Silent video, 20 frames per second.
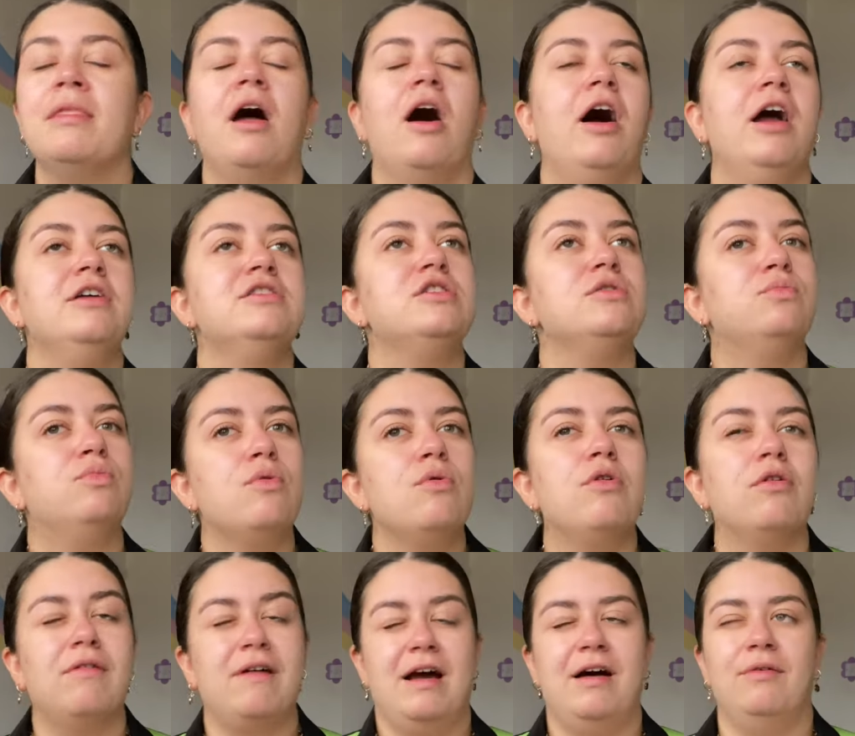I used to walk
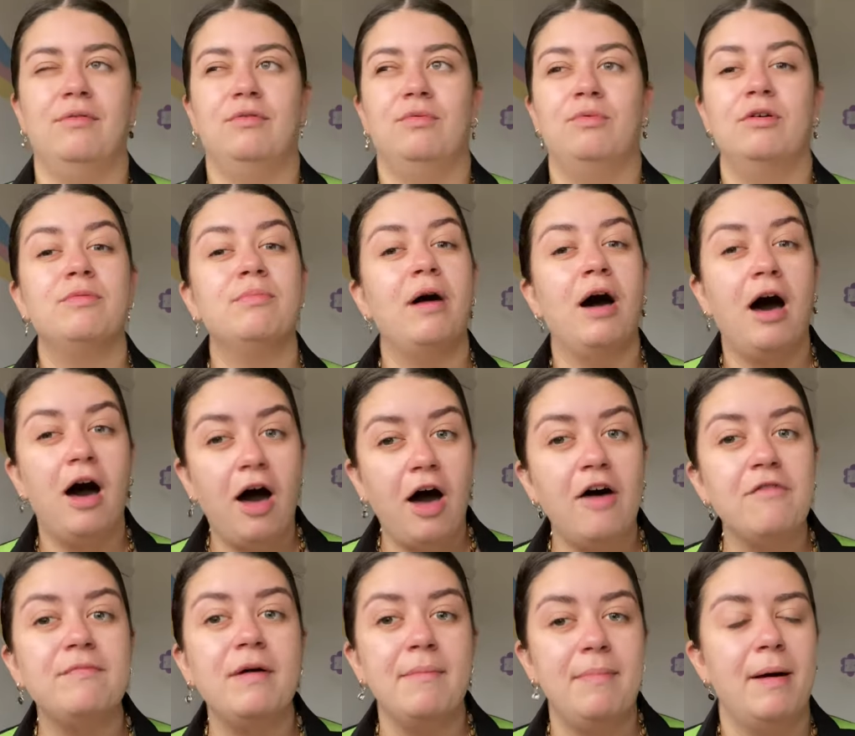around with
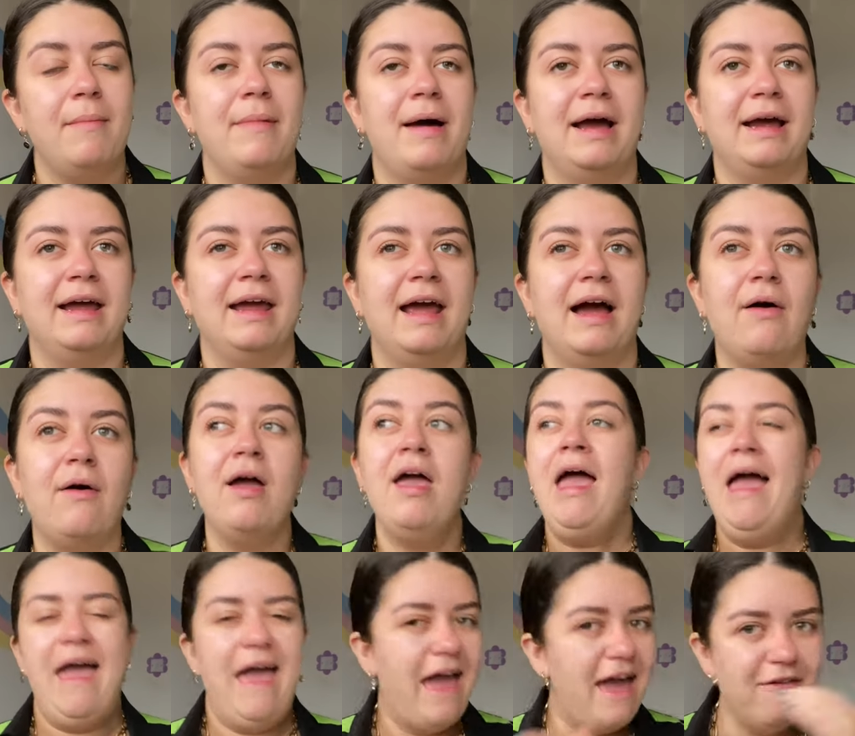half my bum hanging out
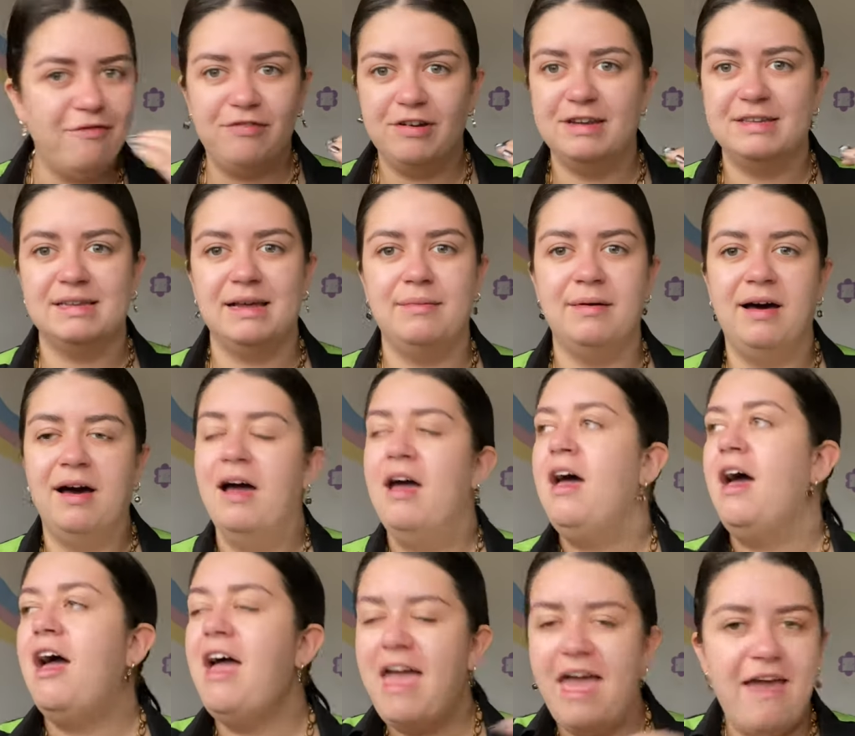every summer
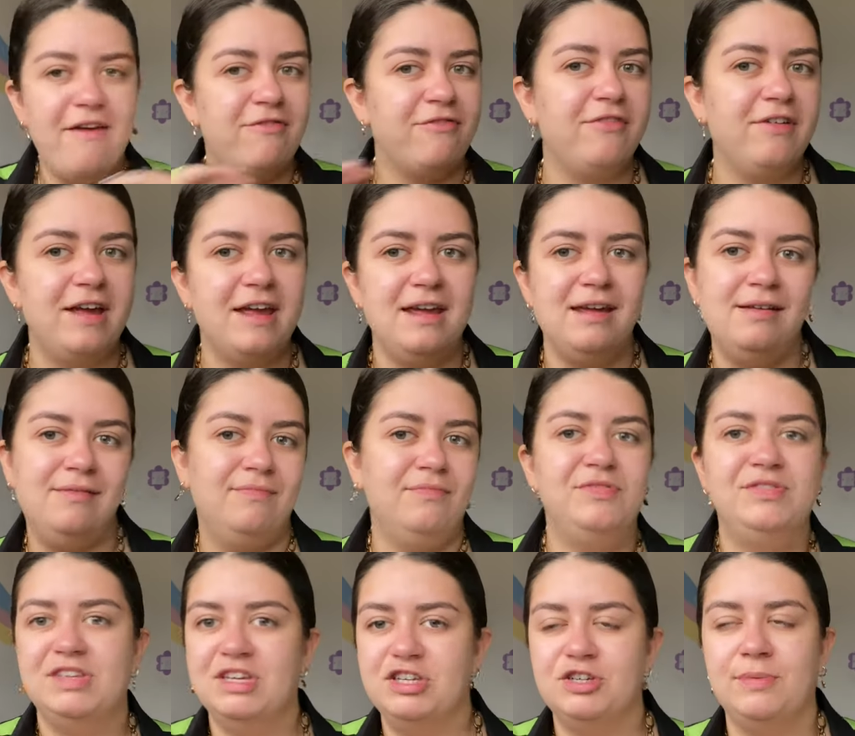at every
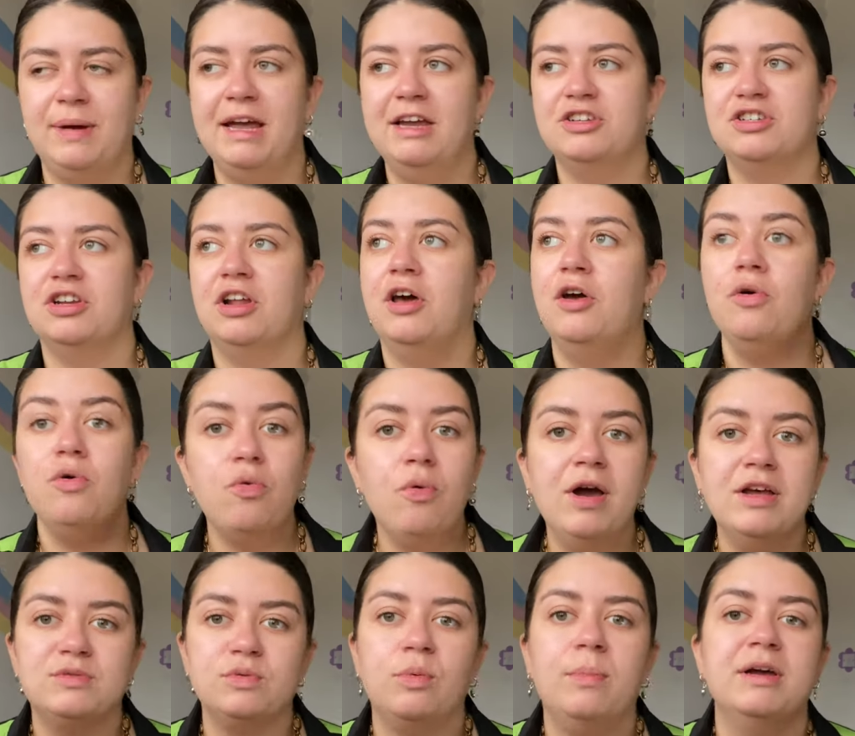situation. I
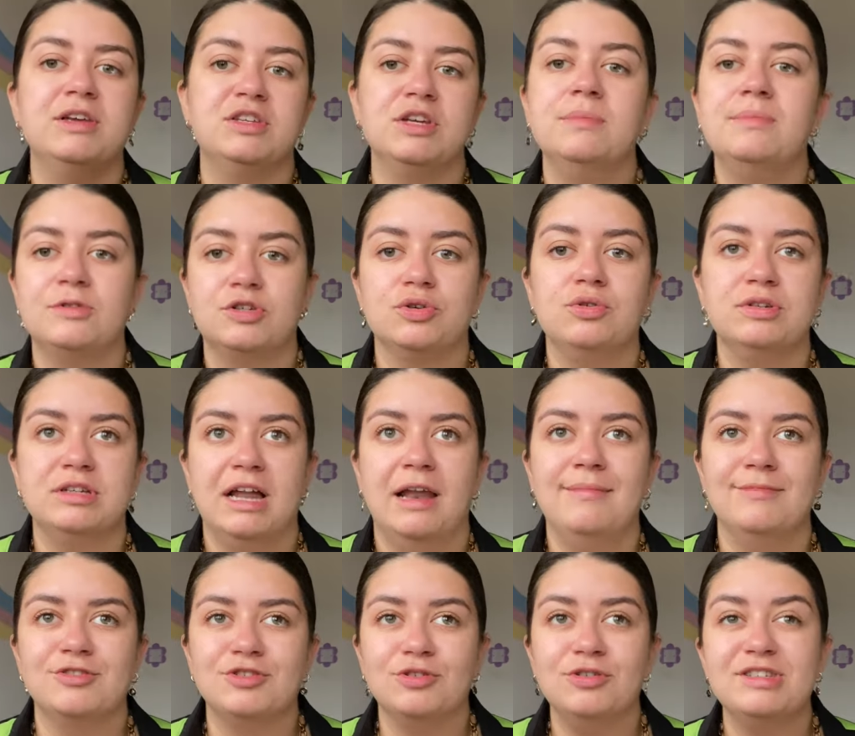always wore my super short denim
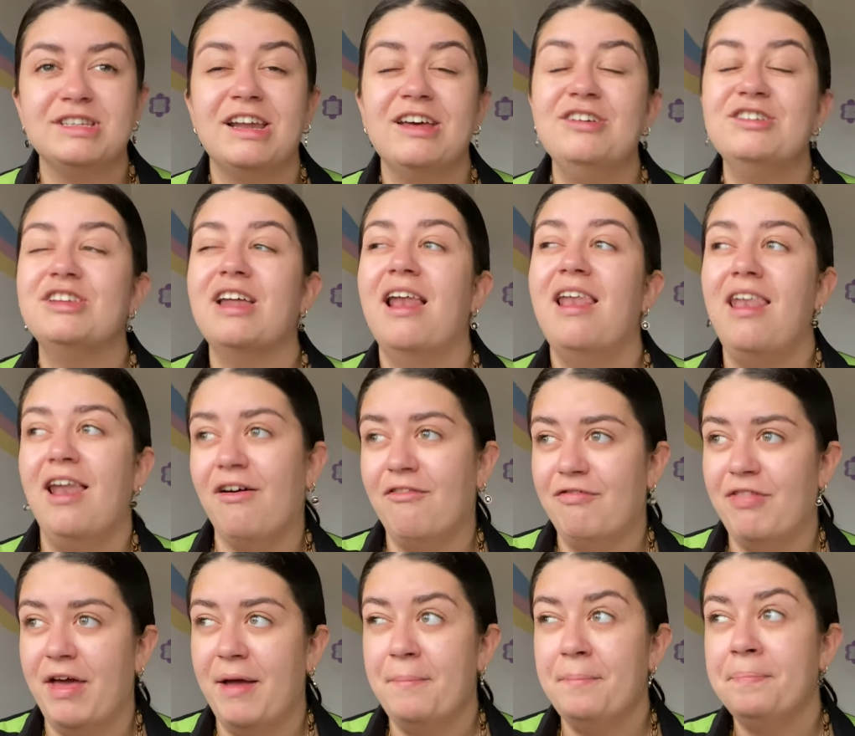shorts, and I used to love
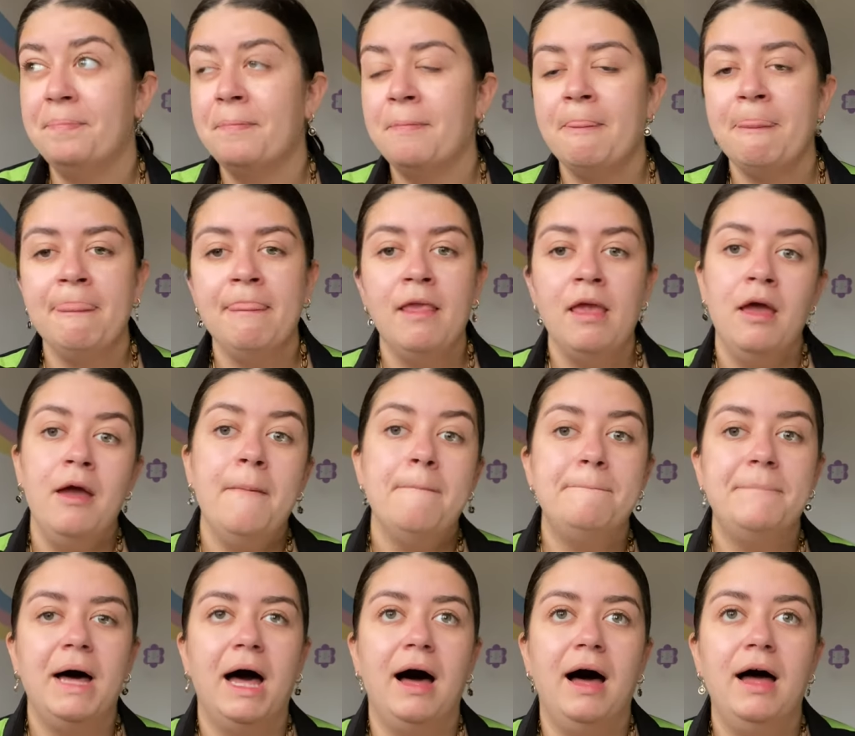them,
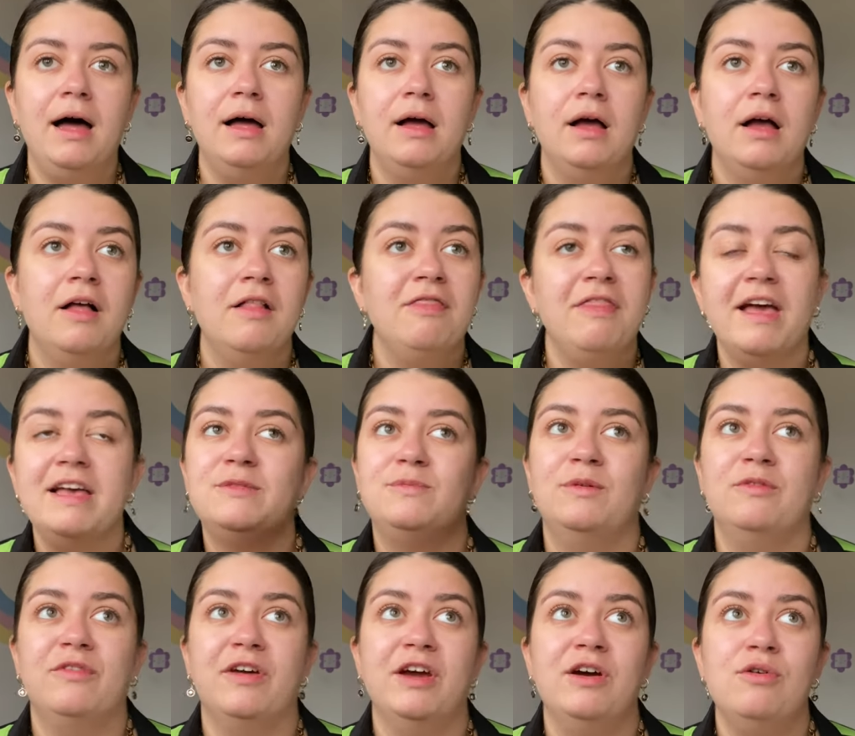but let's be
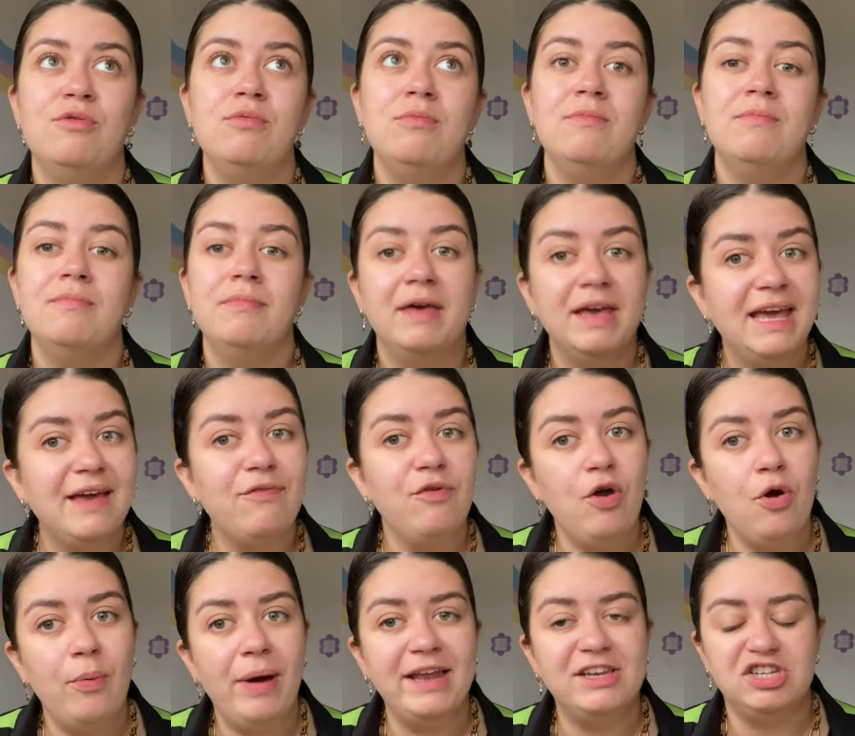real, they give you
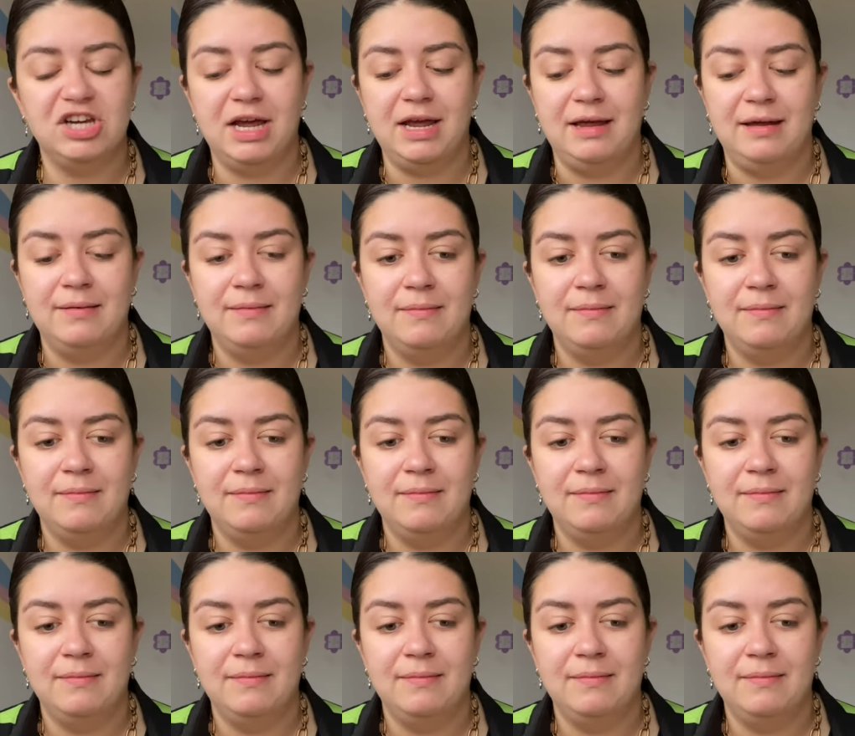a wedgie